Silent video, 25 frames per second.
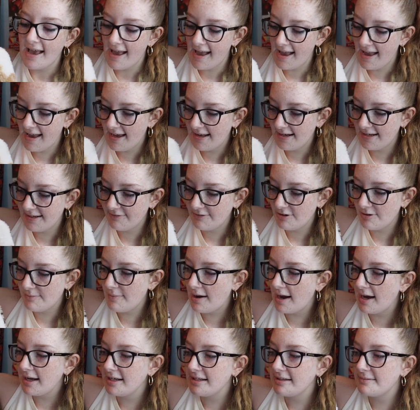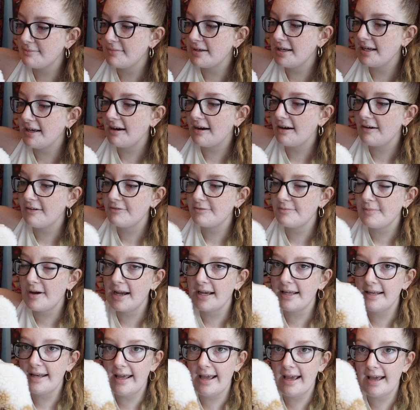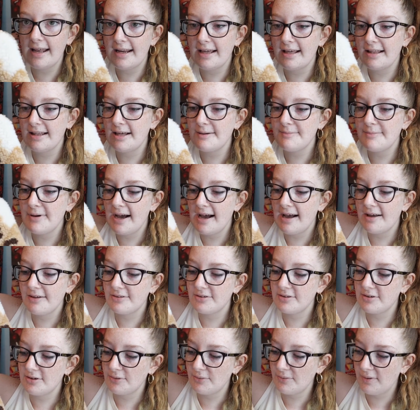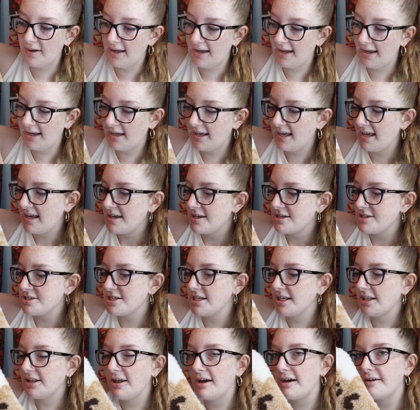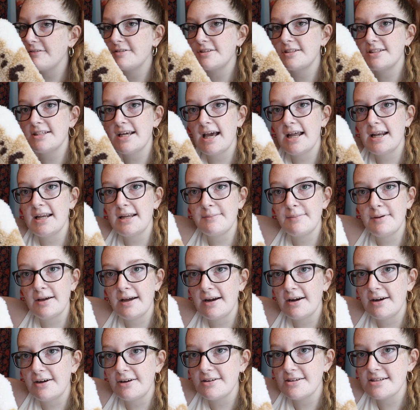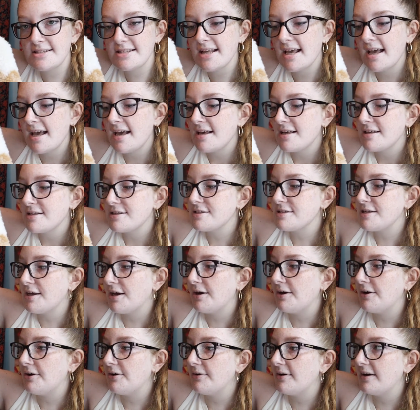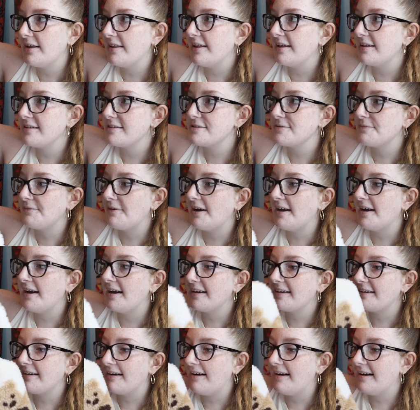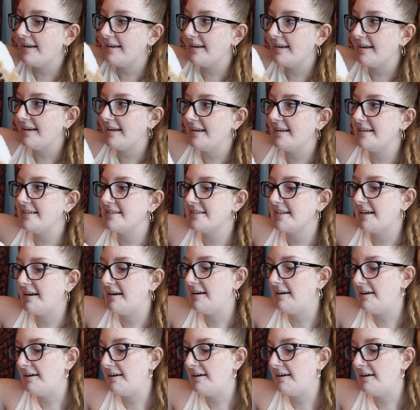And it reminded me of my nanny that passed away. She loved teddy bears. So that's why I got it.